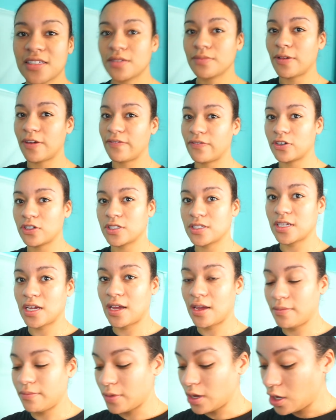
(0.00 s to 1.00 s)
is my first
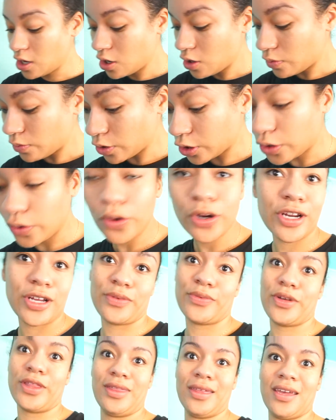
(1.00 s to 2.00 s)
time
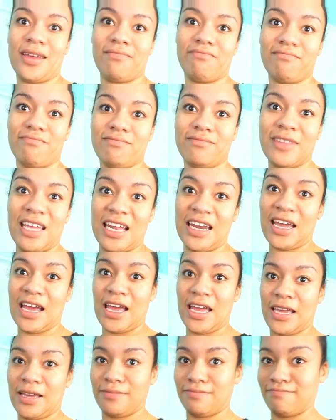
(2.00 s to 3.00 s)
recording with it that
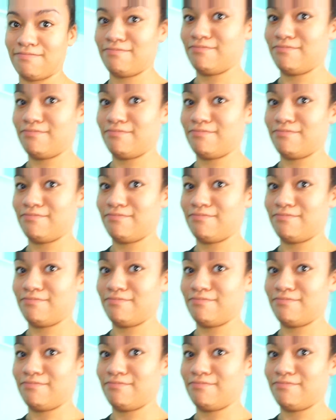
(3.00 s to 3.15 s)
I